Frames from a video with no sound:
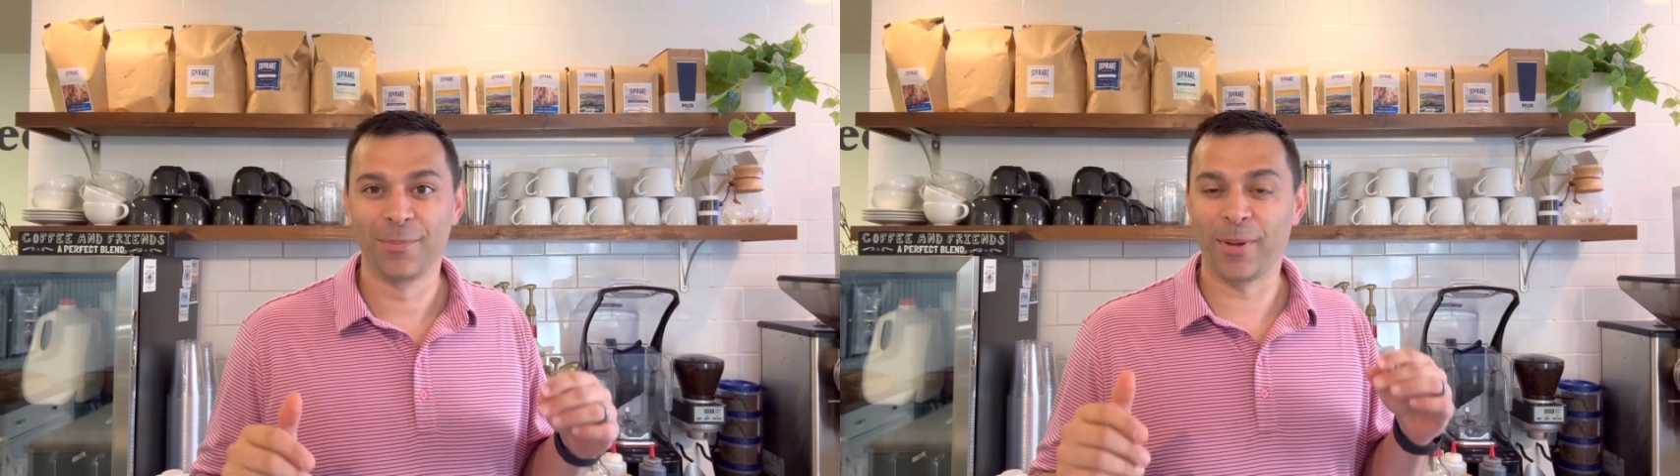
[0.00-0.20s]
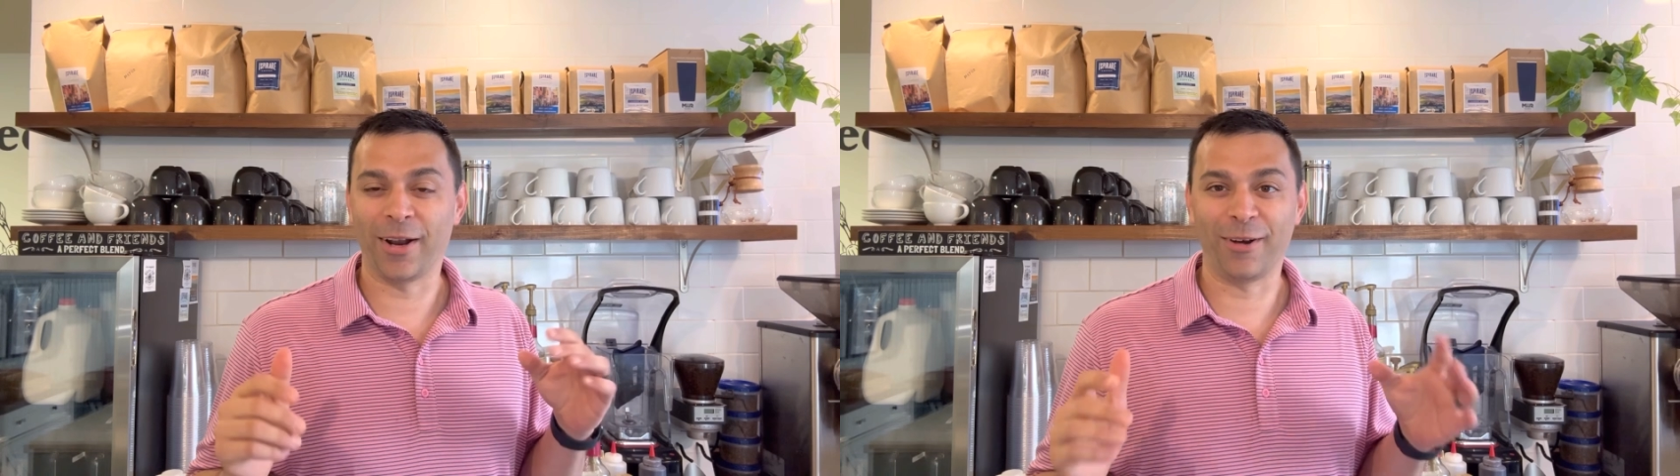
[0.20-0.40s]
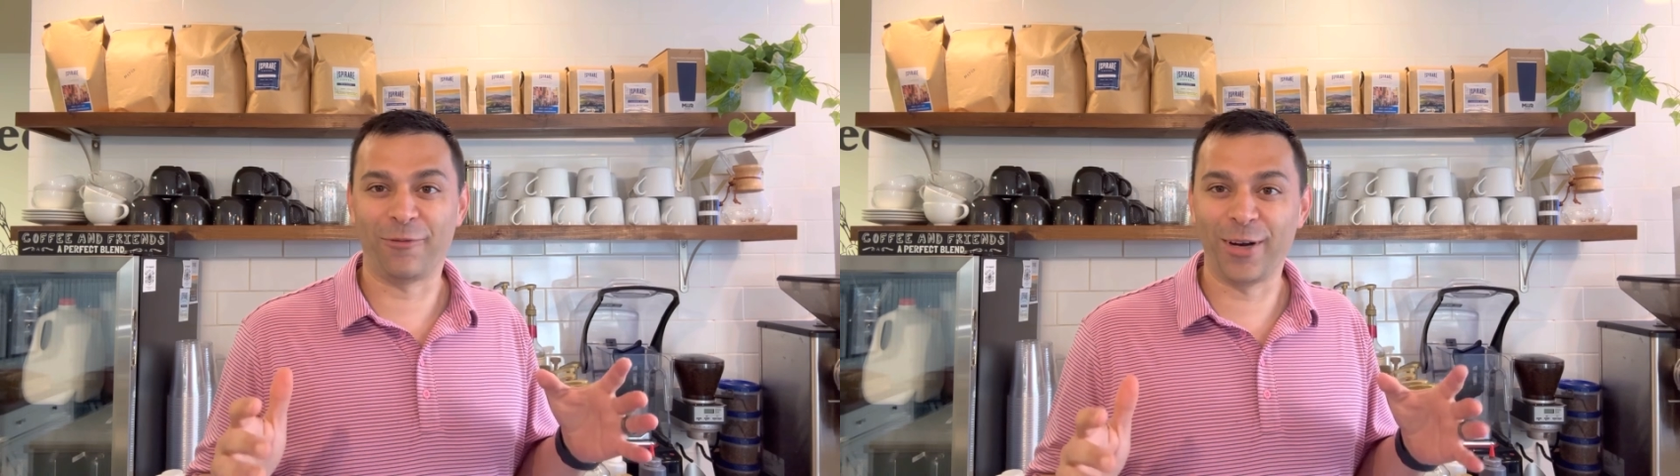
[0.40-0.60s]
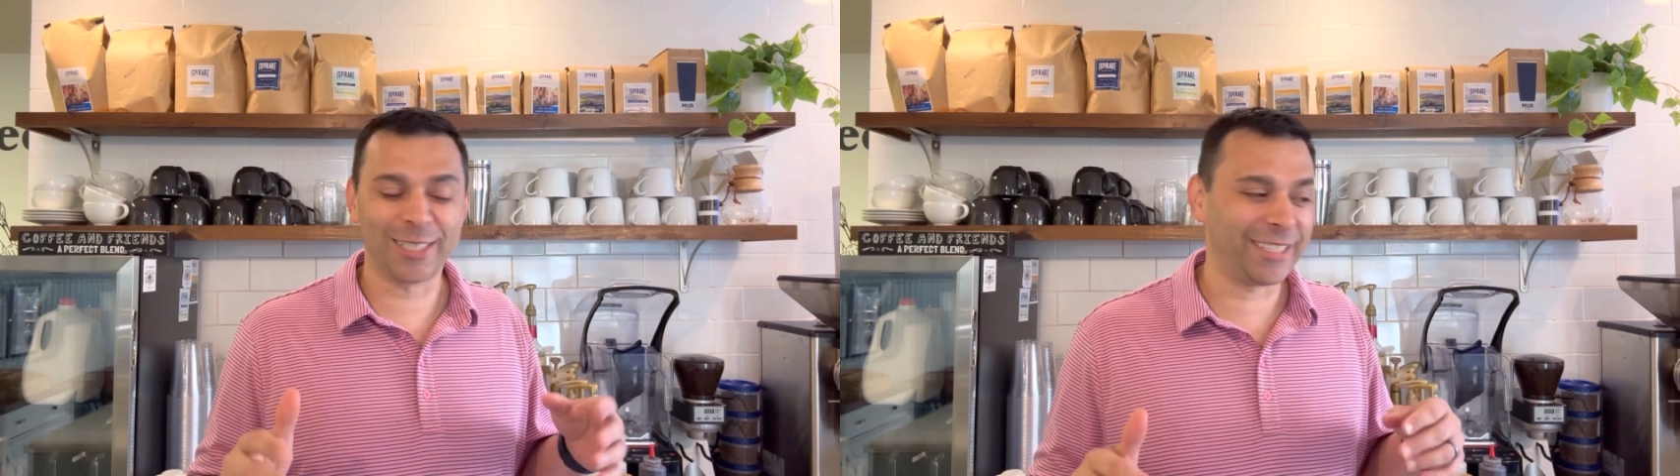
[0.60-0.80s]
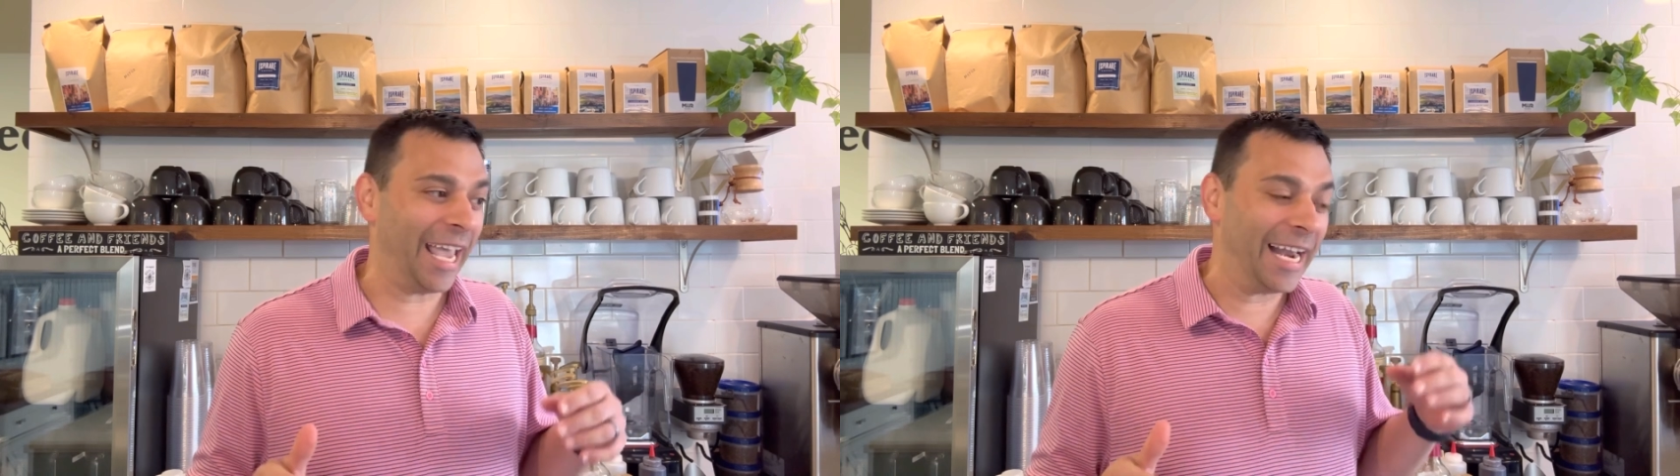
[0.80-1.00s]
But on a
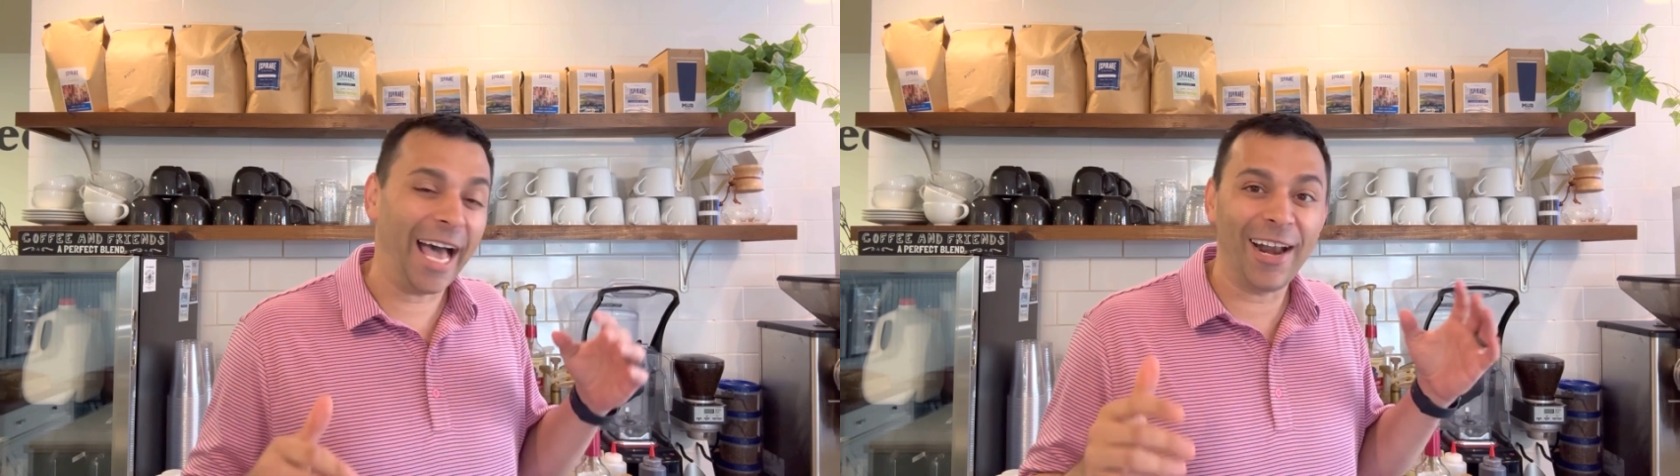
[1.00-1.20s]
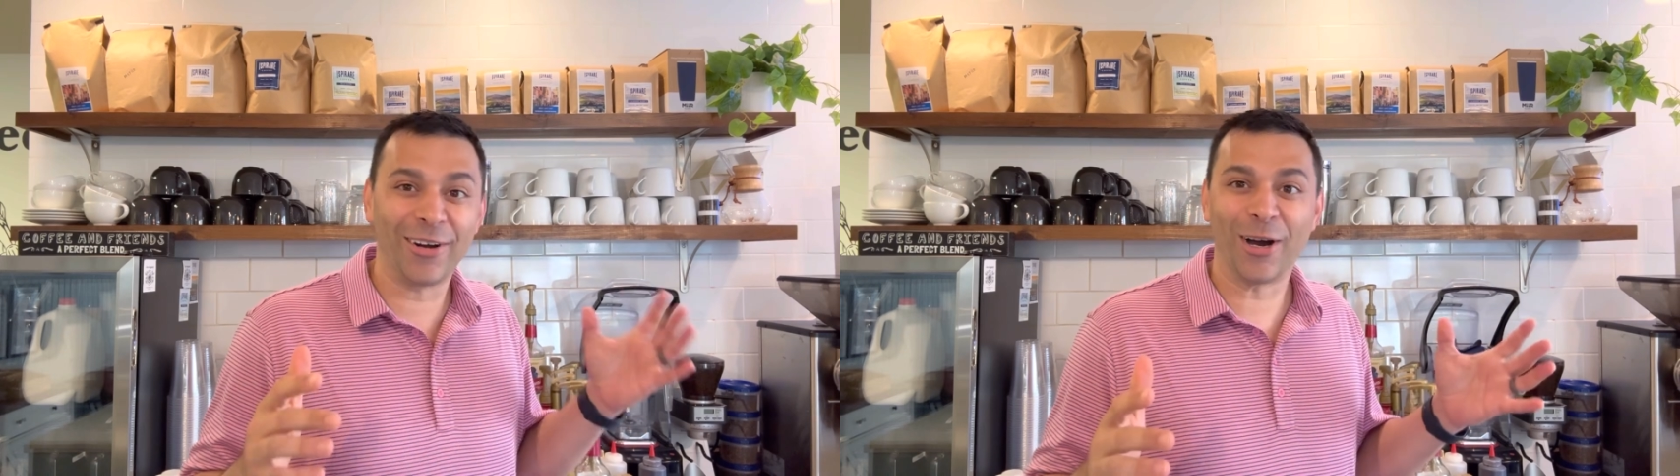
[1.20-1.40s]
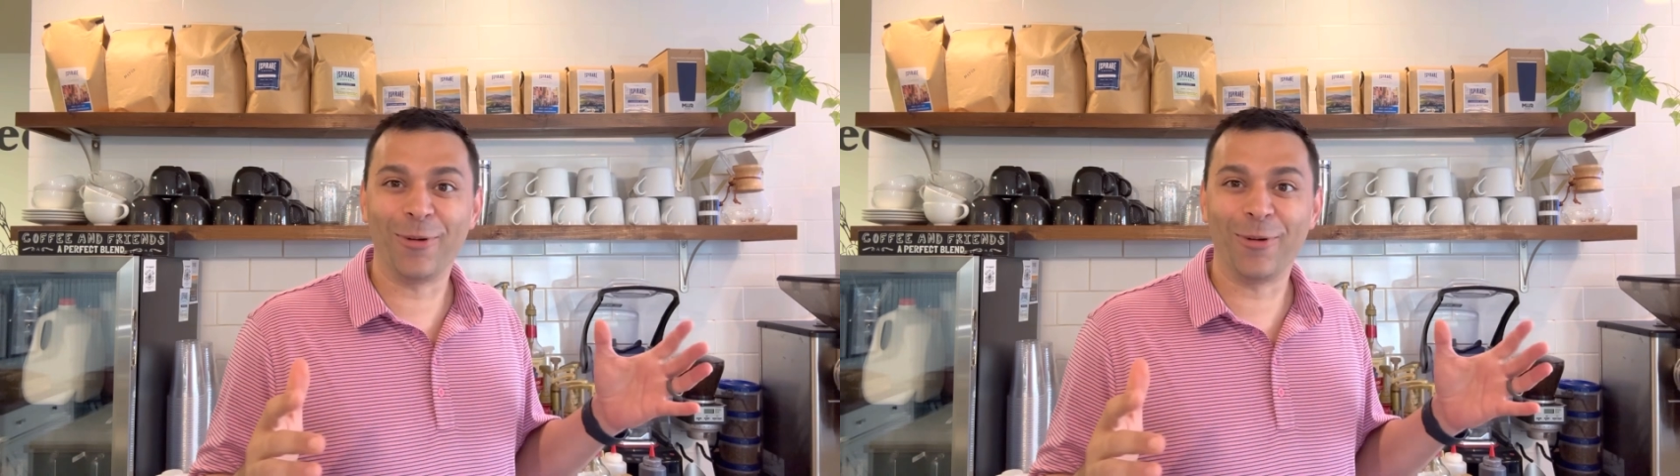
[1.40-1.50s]
first date, I don't know